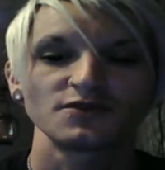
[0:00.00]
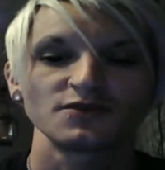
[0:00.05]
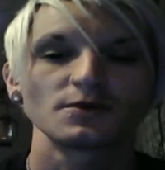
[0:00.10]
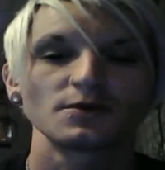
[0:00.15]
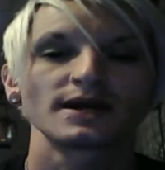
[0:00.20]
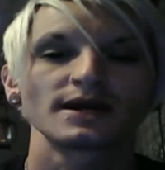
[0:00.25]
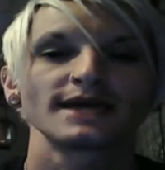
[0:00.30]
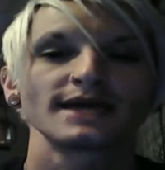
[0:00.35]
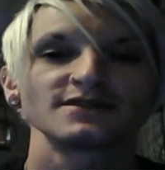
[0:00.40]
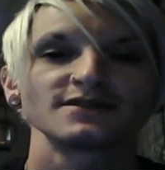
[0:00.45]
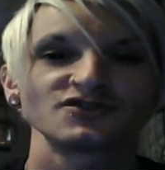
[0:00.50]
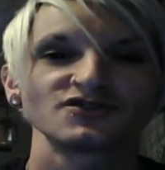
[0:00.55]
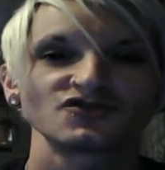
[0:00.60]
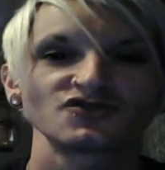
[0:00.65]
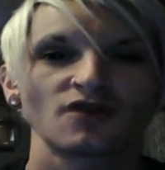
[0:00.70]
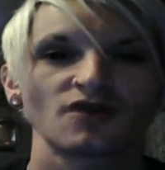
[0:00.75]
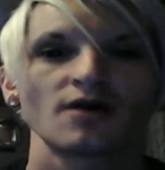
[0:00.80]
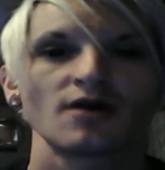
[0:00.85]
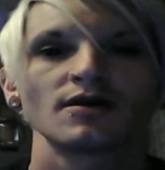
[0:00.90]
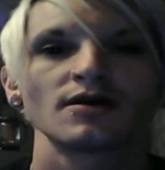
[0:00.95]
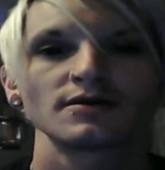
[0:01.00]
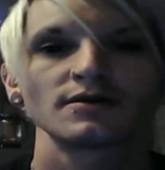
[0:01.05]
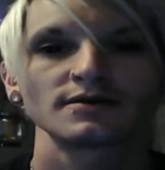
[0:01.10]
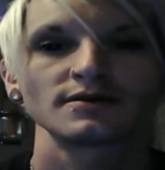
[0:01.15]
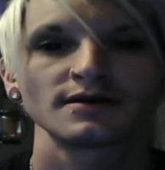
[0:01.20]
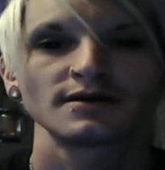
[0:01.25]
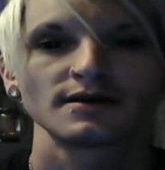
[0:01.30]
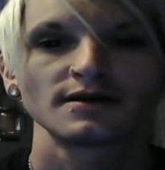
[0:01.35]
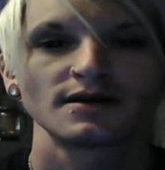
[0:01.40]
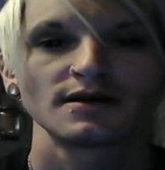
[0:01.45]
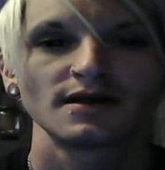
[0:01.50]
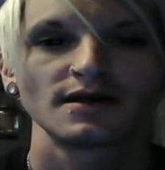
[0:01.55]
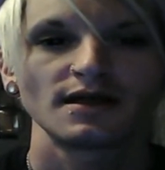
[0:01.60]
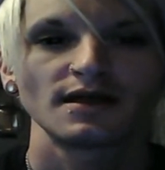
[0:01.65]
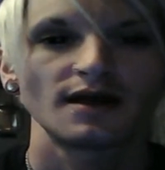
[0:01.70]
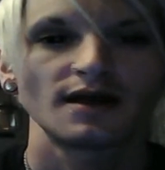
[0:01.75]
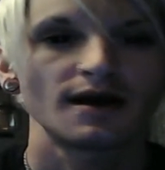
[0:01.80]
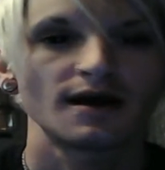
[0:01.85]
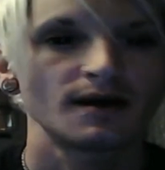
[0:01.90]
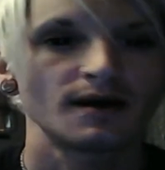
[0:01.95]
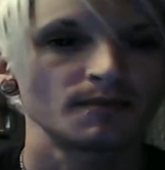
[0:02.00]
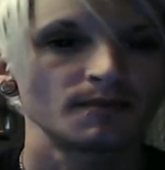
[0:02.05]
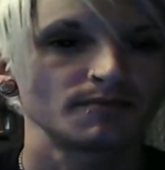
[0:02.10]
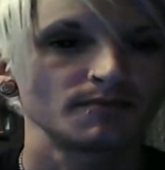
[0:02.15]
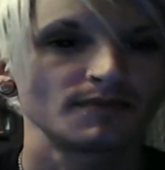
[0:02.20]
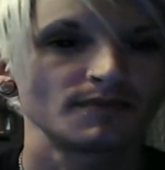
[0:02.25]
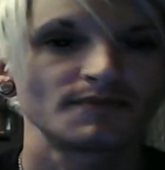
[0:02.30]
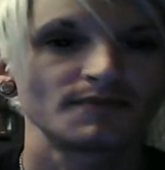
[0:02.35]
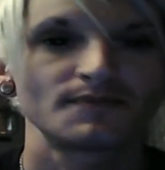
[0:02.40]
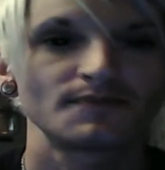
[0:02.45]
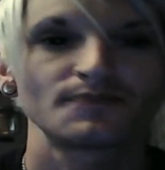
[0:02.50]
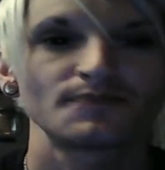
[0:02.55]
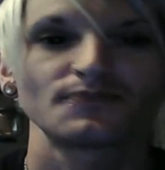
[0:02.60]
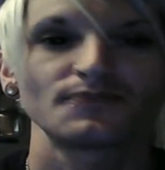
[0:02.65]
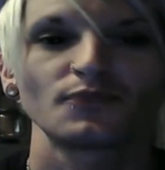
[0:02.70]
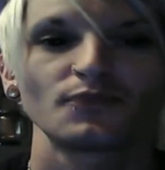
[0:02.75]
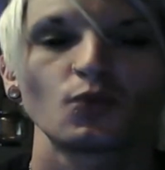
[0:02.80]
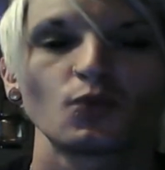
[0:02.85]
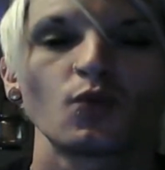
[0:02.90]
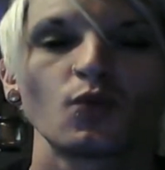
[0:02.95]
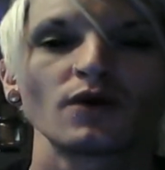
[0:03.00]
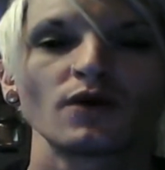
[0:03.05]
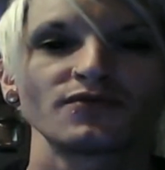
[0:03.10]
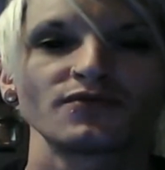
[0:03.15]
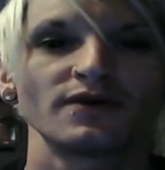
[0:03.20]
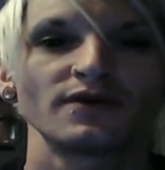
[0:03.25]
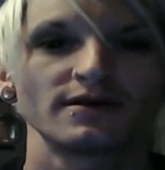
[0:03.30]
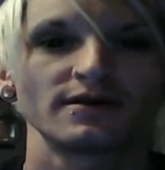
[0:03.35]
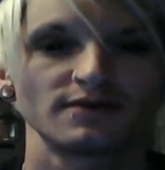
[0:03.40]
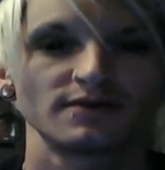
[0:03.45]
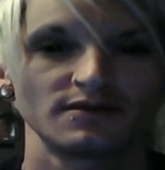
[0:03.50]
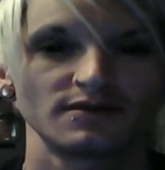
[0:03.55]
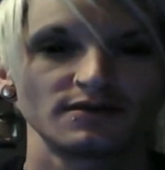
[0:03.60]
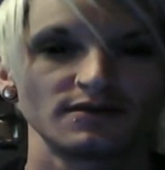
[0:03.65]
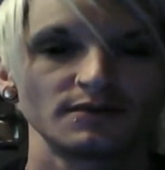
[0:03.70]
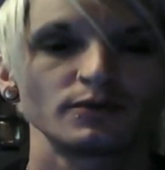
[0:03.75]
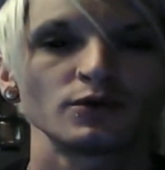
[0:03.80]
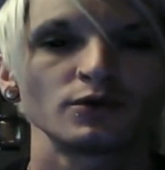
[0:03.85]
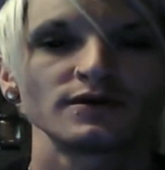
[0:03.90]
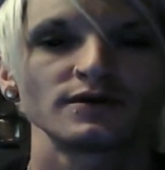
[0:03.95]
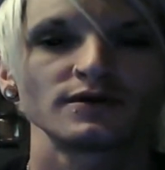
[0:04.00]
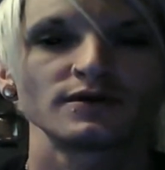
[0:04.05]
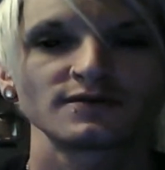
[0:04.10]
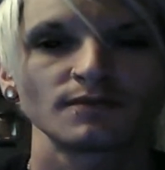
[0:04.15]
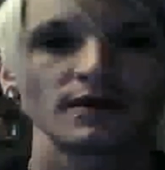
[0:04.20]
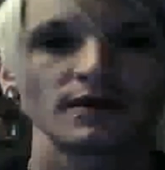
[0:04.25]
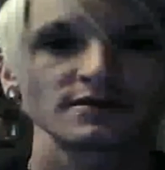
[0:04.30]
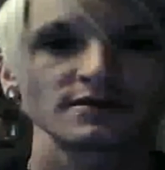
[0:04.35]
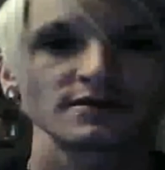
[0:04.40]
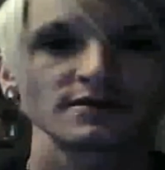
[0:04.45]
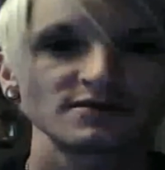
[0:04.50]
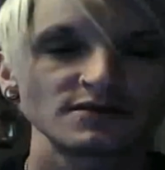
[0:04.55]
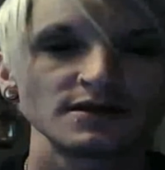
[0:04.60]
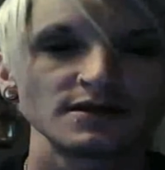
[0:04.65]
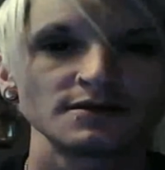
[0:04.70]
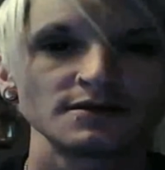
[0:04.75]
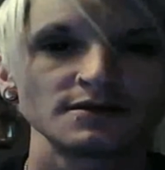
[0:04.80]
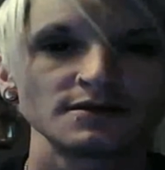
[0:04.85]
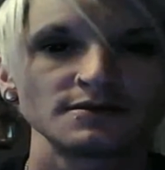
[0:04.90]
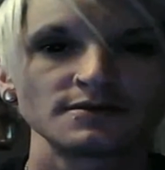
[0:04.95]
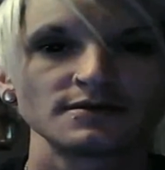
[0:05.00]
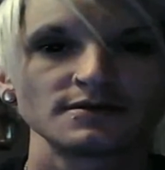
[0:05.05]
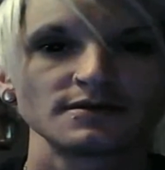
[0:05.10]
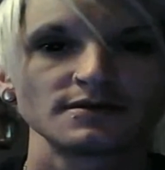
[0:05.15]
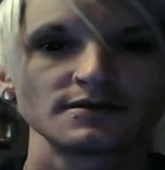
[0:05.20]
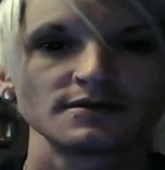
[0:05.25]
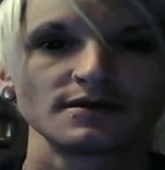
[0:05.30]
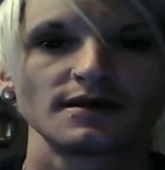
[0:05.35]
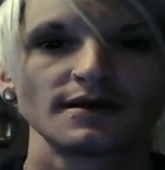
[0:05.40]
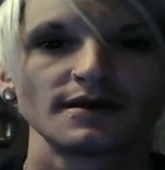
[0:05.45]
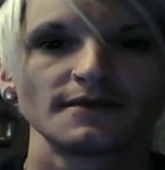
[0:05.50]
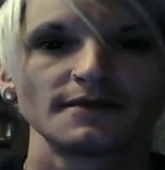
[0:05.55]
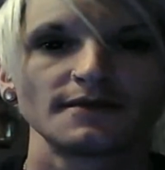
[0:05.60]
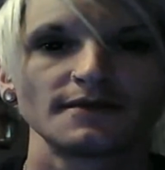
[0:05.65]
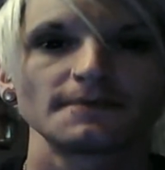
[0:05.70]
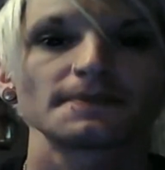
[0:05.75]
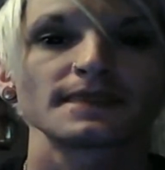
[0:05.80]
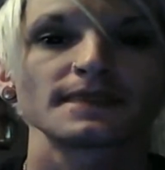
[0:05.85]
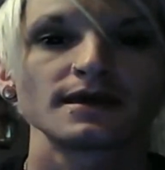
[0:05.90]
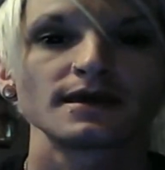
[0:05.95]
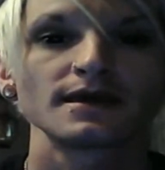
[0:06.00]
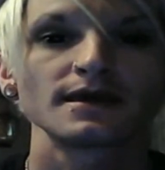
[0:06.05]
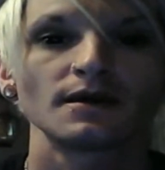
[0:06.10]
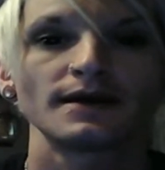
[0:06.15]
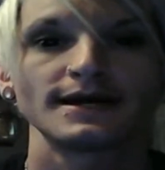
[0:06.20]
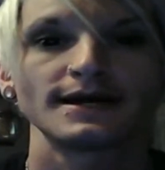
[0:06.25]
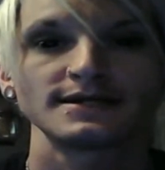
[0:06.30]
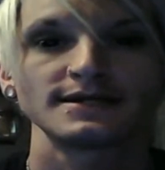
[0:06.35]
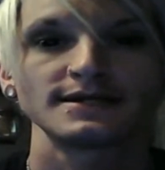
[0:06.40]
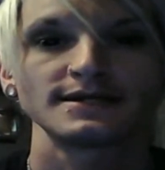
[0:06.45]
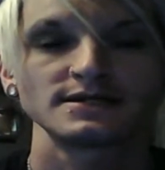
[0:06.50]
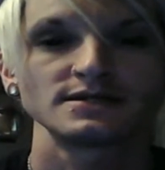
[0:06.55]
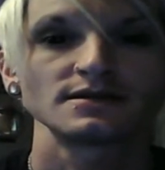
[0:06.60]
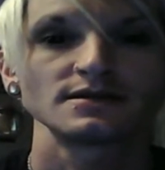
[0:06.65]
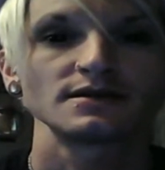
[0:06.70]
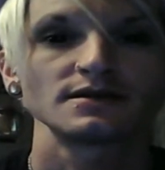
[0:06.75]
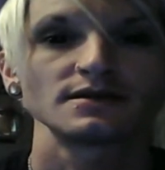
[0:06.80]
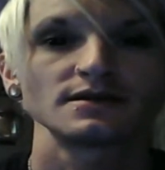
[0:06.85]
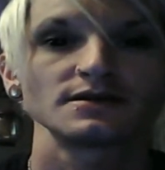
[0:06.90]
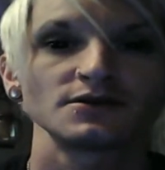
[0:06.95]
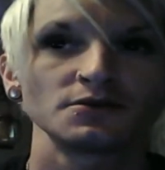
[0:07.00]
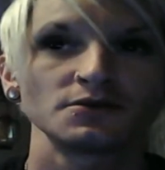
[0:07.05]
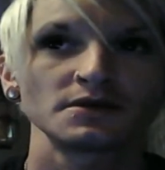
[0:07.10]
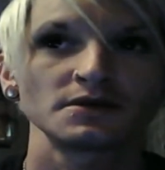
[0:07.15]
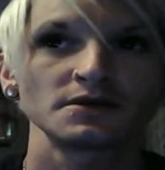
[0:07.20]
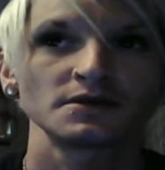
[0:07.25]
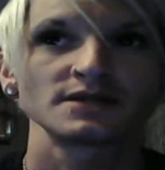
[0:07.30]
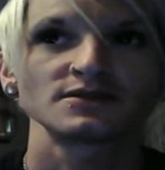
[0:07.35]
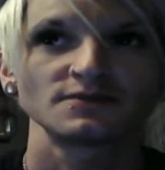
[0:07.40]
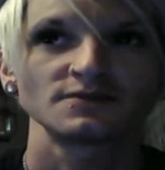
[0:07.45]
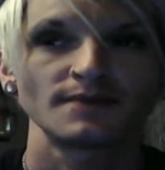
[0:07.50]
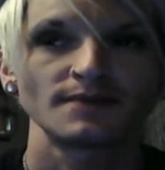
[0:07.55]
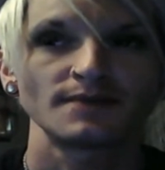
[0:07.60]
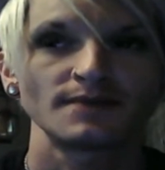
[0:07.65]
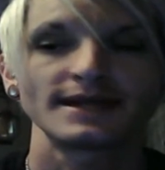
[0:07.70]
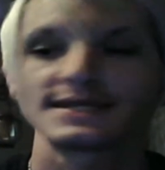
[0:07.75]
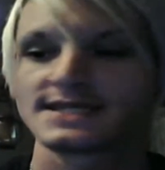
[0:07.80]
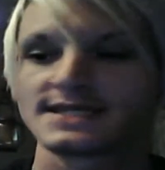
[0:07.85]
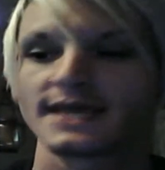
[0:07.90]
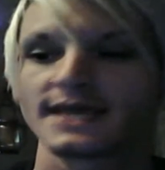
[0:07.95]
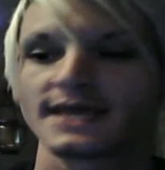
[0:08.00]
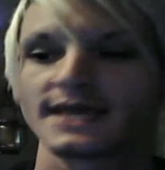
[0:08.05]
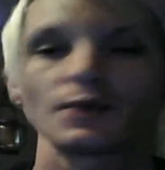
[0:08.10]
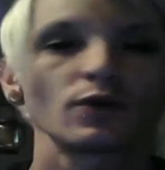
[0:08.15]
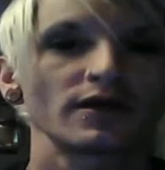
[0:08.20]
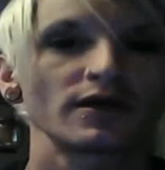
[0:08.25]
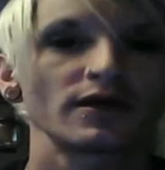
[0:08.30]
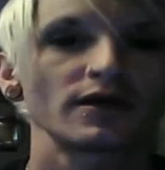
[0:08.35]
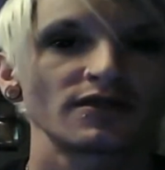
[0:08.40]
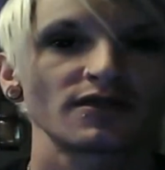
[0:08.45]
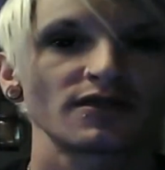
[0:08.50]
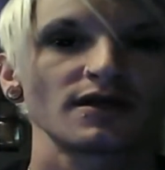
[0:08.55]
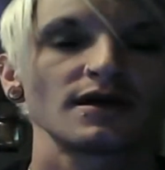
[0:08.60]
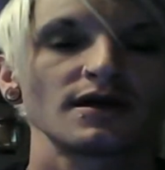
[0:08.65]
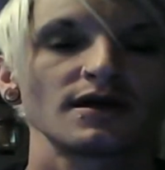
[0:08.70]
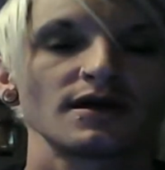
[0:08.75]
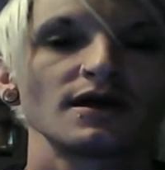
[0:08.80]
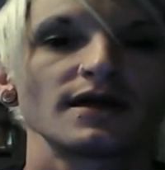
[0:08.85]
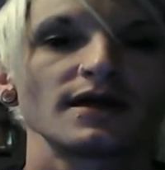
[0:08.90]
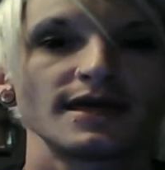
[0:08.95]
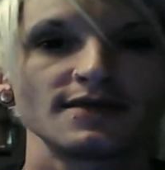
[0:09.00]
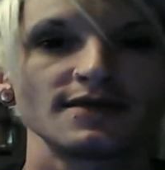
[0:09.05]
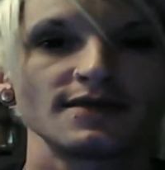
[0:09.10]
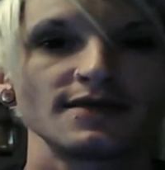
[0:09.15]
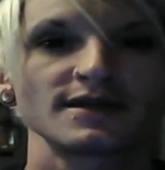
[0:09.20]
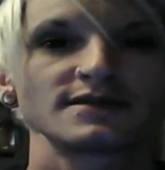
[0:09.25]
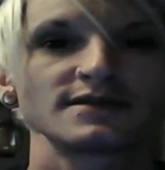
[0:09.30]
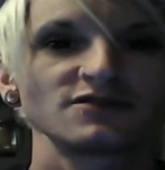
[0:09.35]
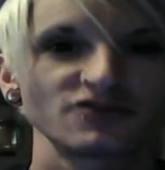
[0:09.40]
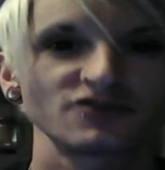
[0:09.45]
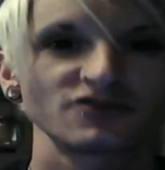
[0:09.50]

if you want a strong, um, what the, the Buddhist monks do, go ahead and you can meditate with in the